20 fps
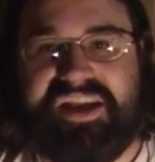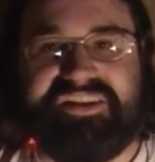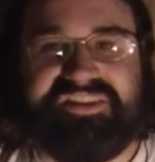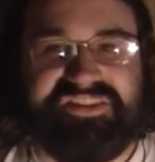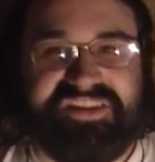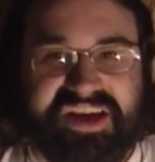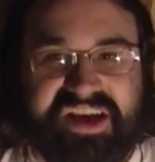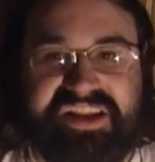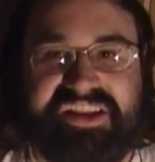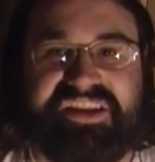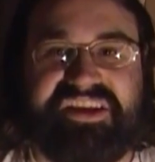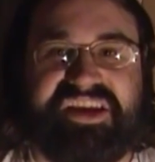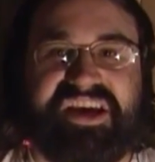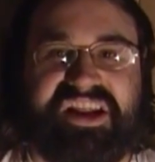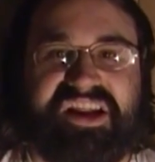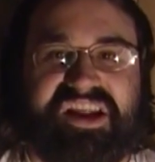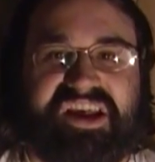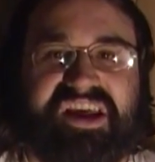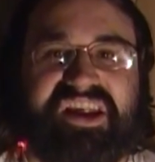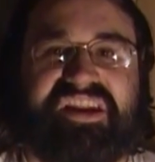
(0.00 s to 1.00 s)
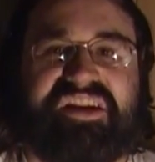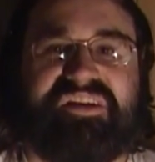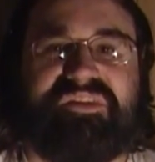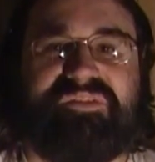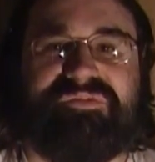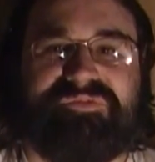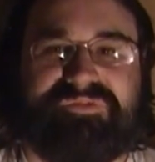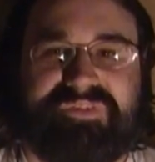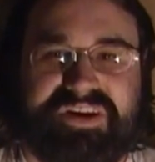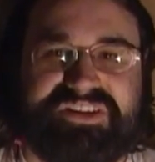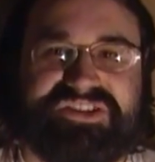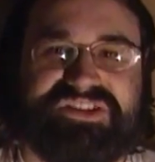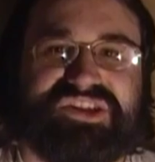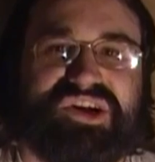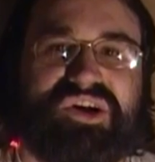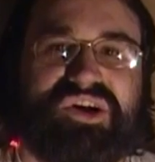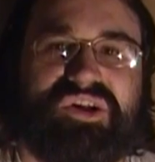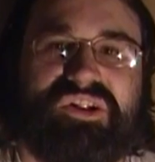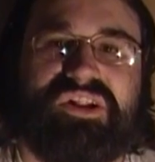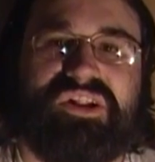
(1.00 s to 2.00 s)
it did get an
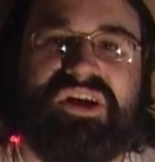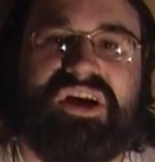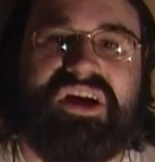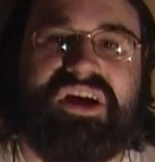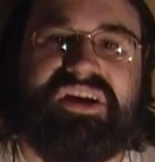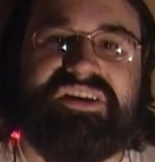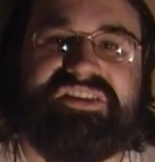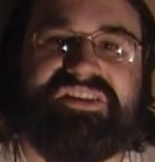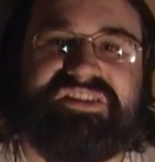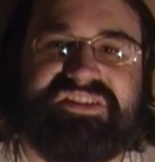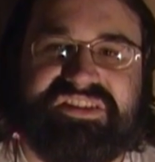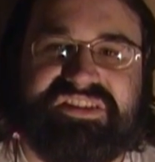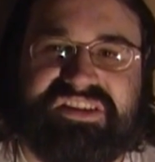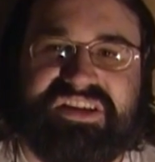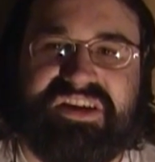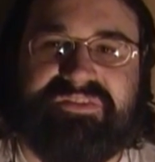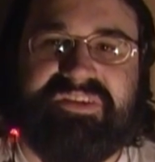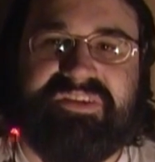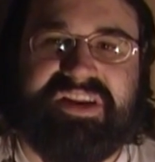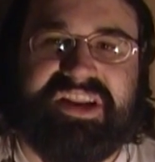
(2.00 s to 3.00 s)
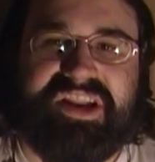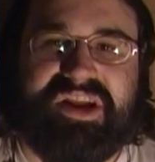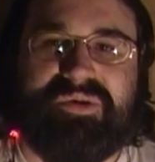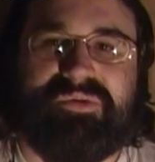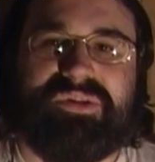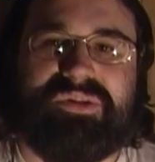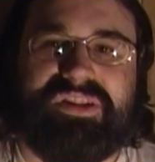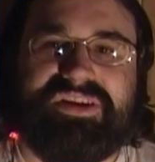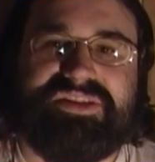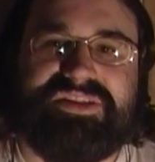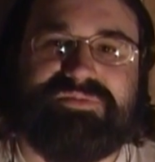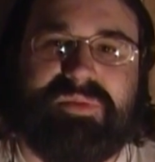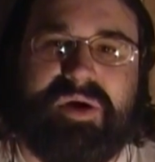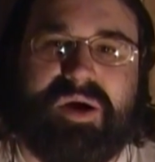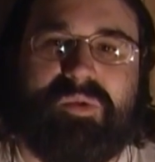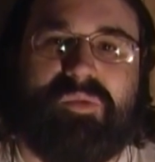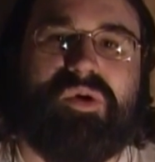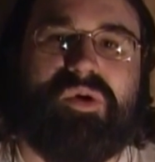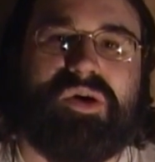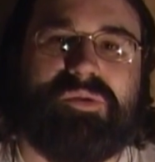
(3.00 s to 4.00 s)
official DVD release
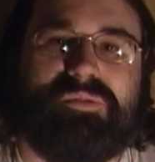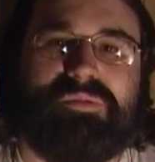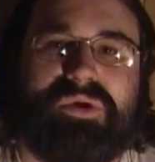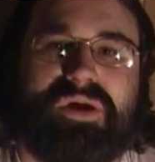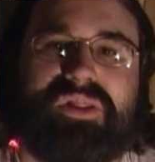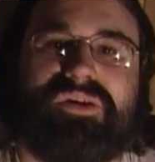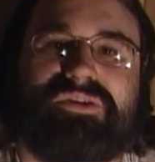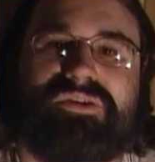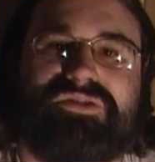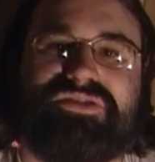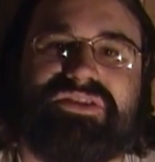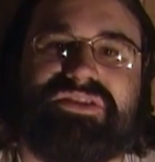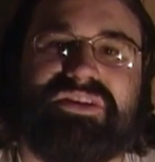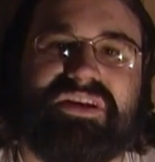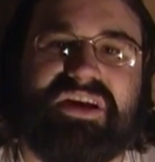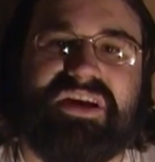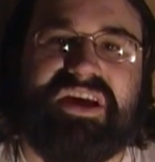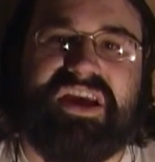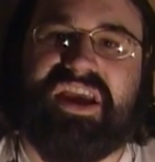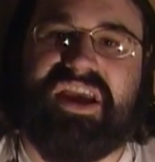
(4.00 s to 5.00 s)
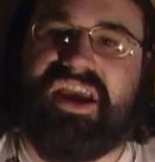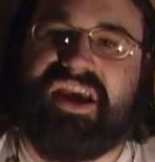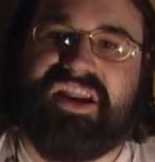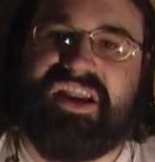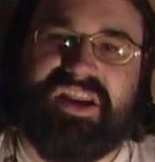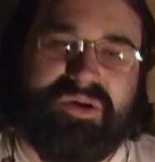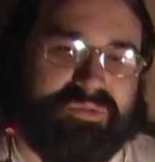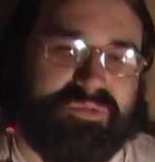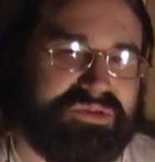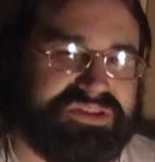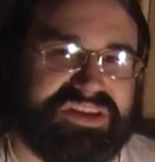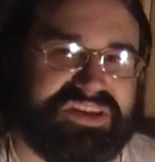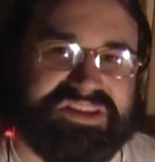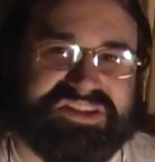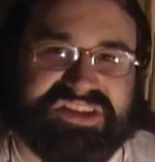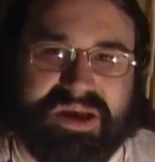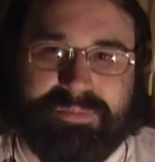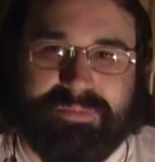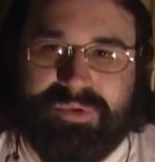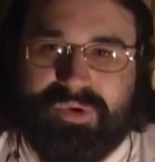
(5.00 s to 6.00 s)
by Warner Brothers, and it was
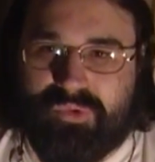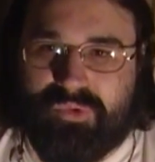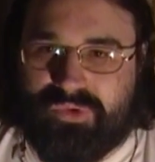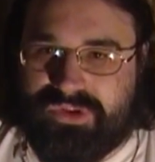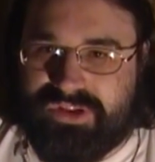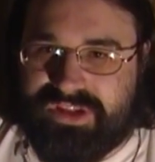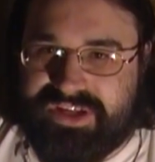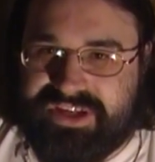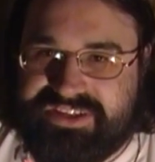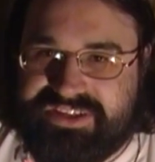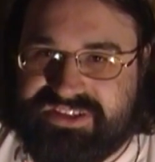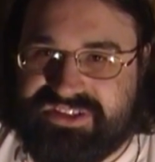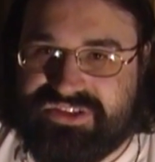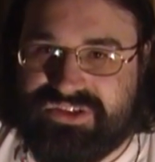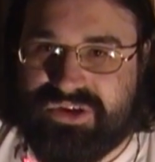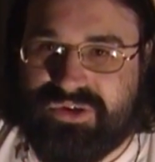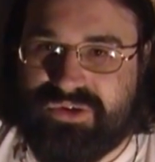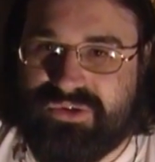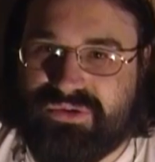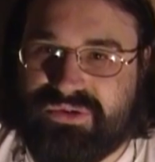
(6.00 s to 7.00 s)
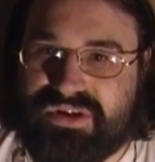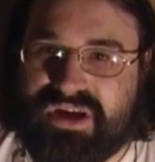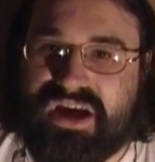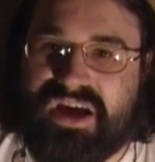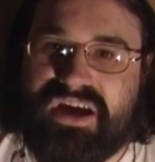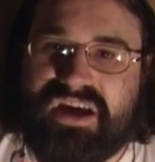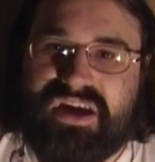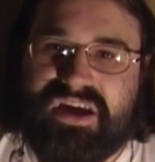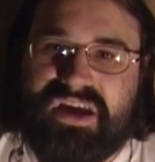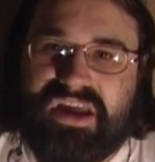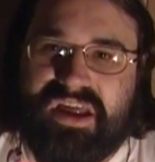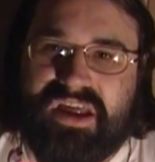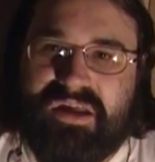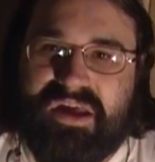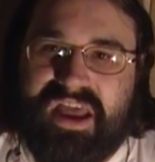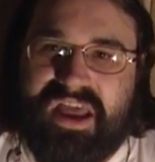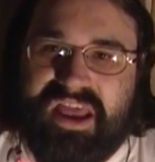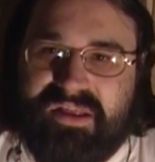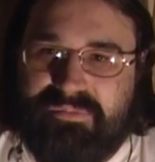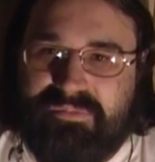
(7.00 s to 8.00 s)
a separate release to
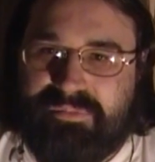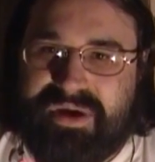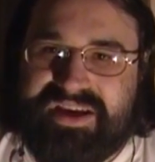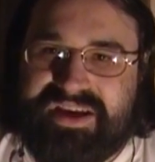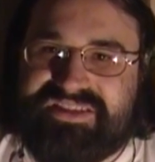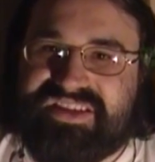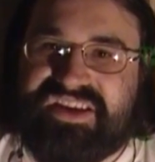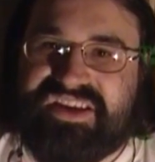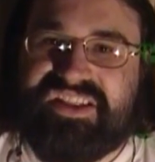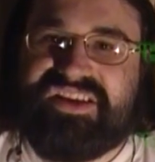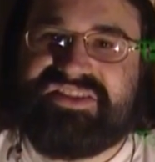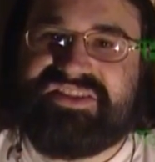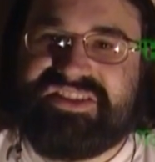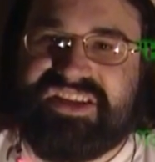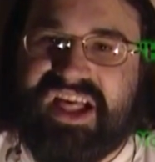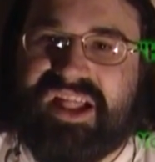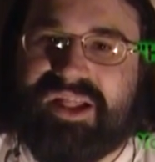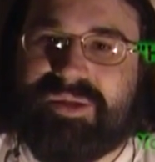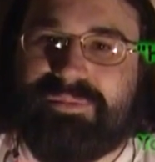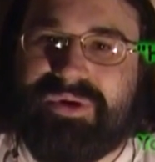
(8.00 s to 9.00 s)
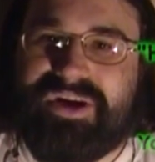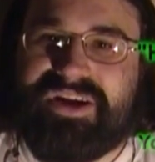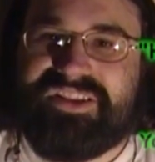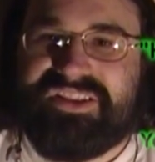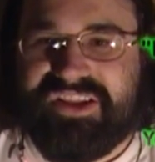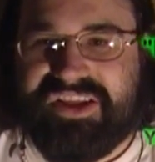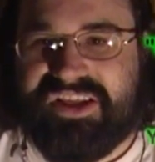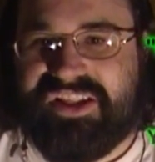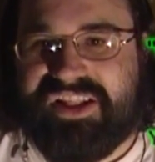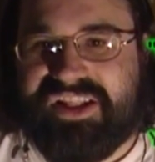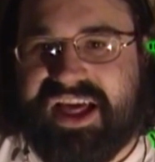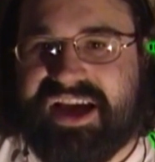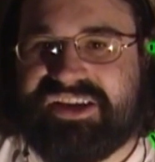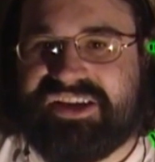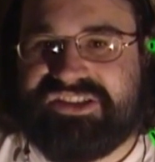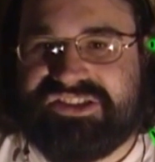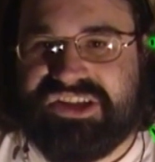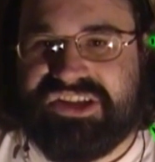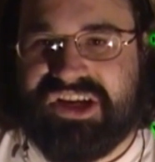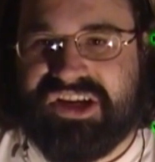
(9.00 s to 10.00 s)
basically celebrate the
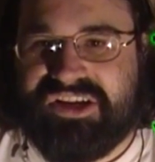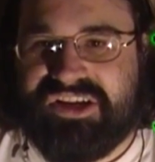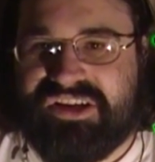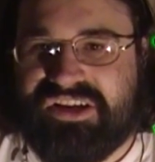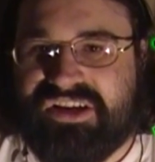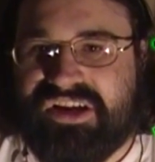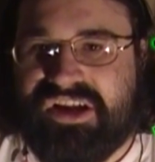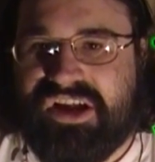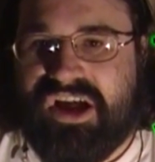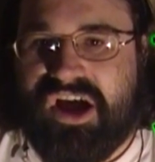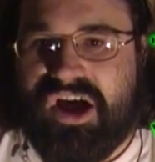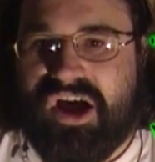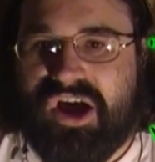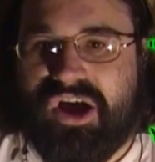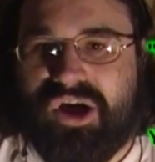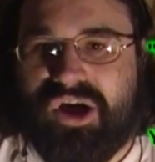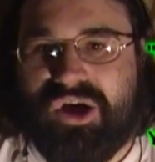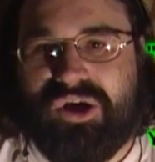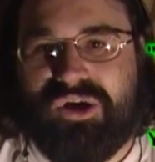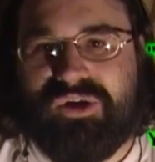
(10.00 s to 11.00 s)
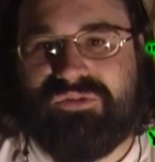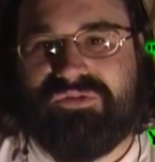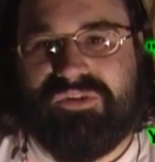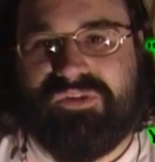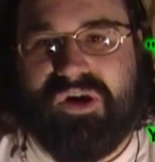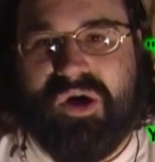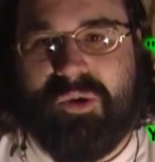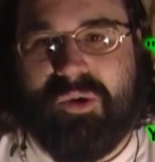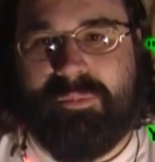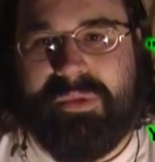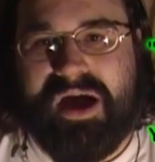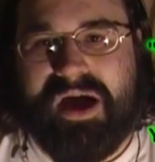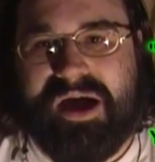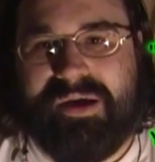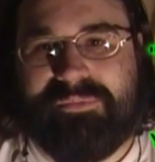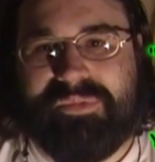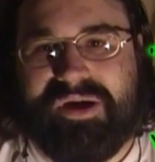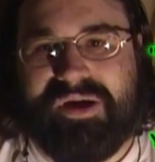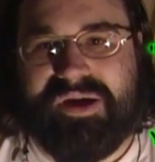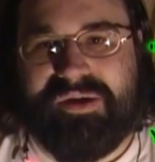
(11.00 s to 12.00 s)
election of
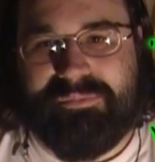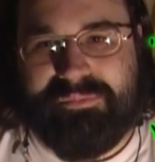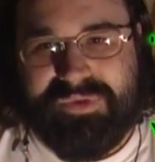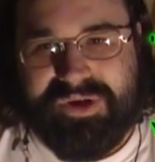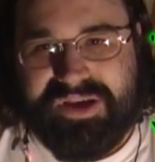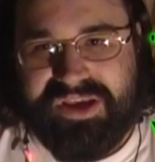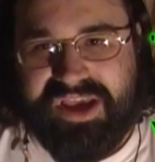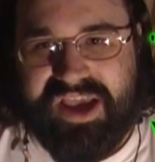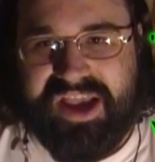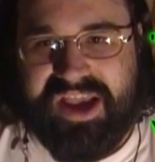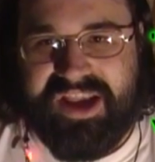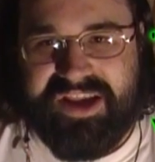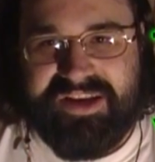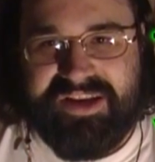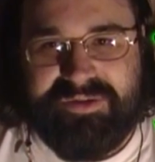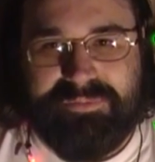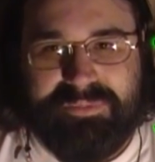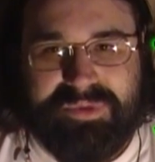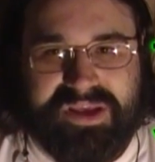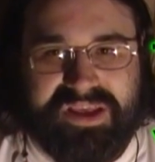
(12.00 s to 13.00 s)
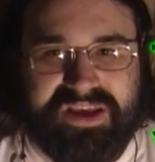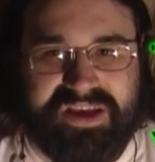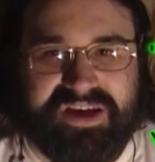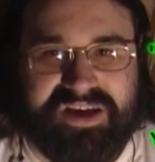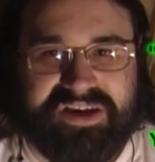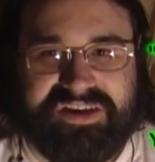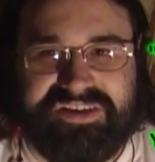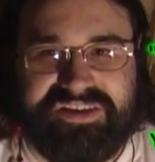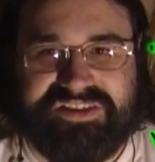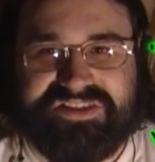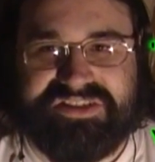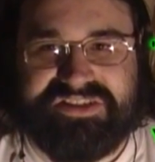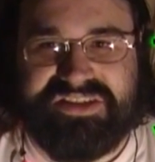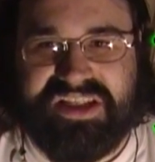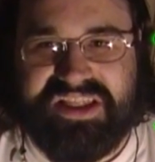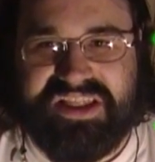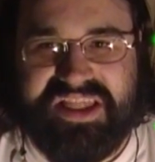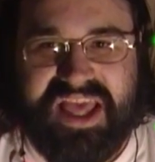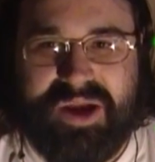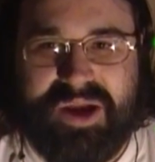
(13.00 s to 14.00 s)
Obama and McCain,
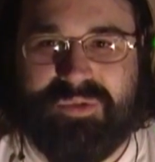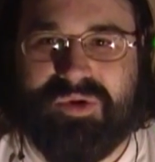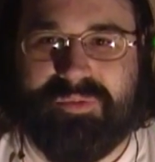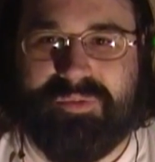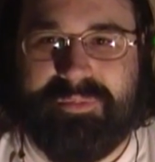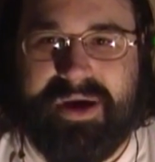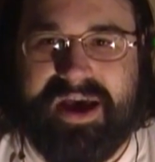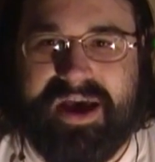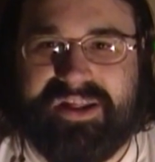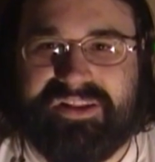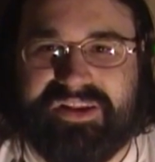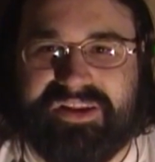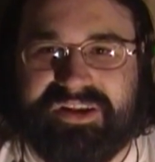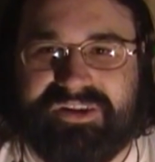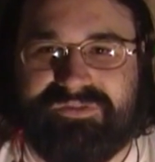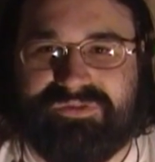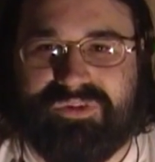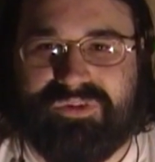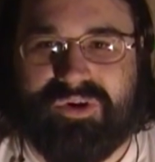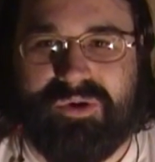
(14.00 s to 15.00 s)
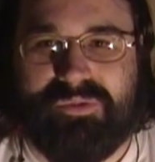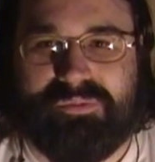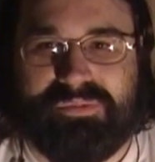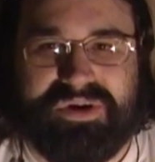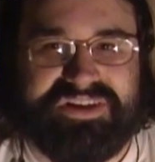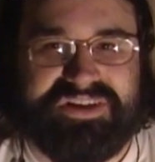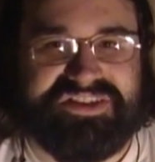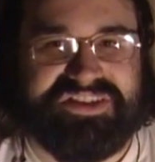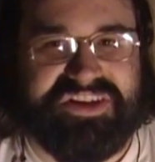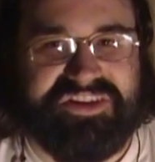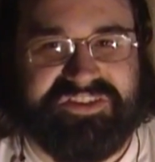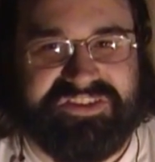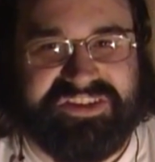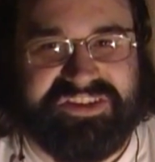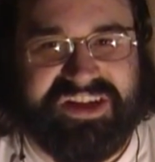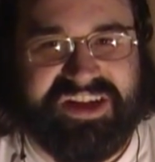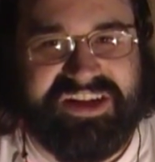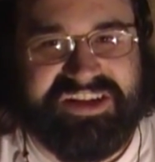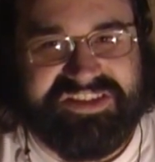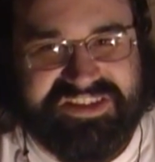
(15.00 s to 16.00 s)
because they were battling for President
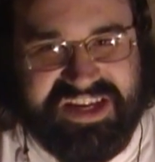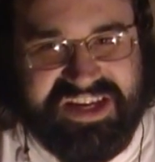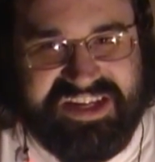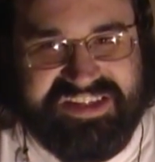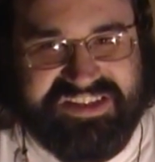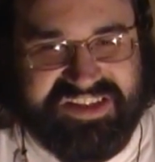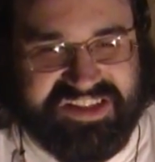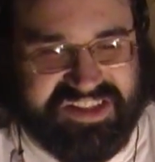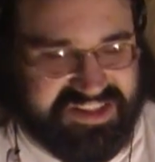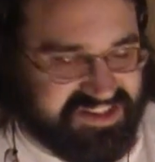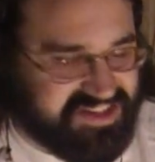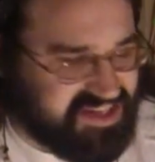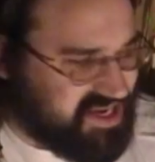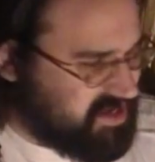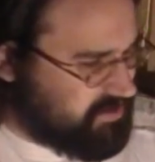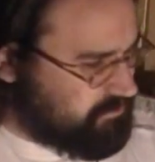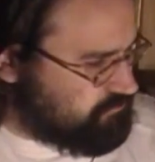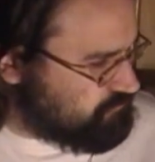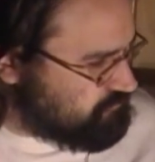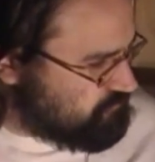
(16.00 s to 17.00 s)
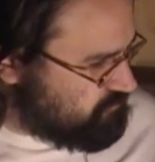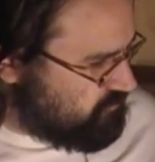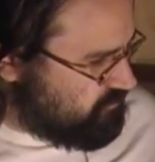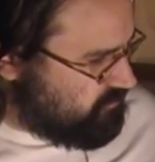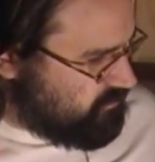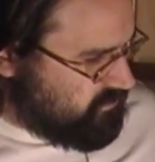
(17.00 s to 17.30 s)
of the United States at the time.